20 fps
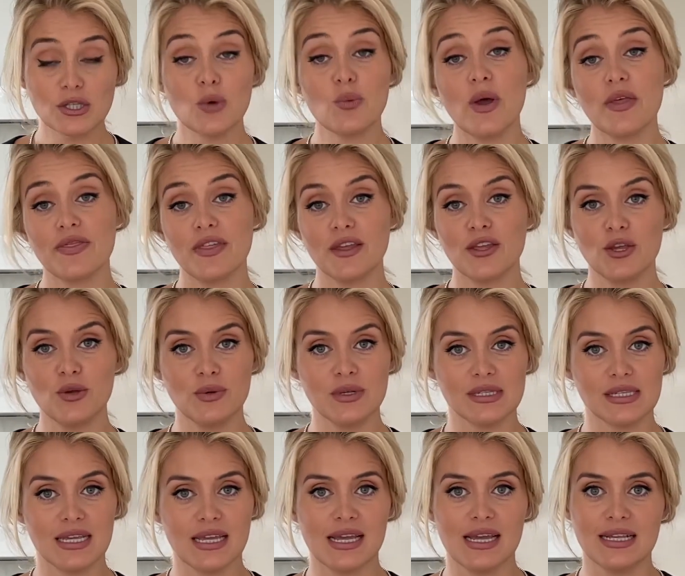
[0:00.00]
one thing you will
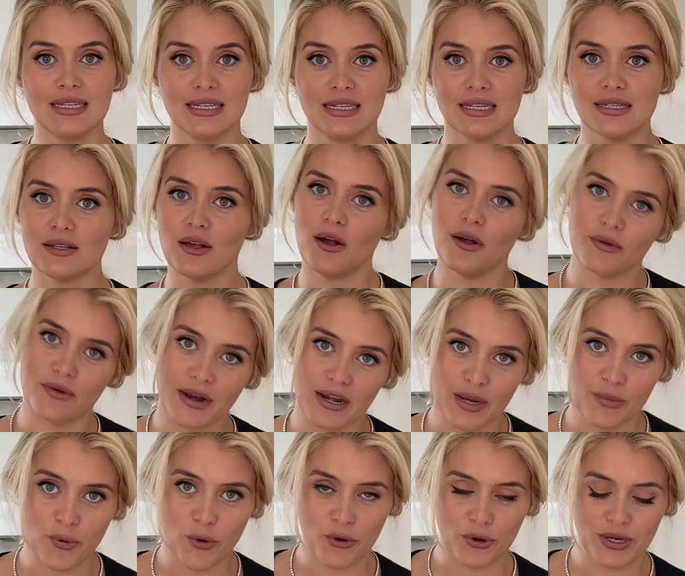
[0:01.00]
see is it is already
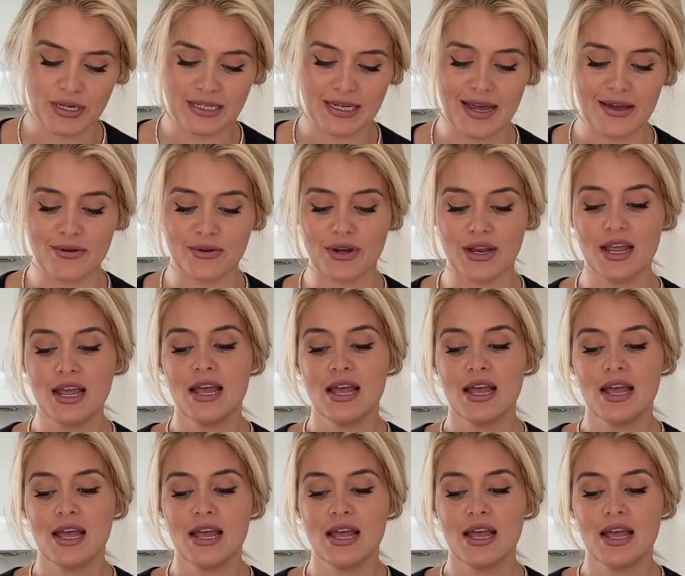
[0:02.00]
broken down.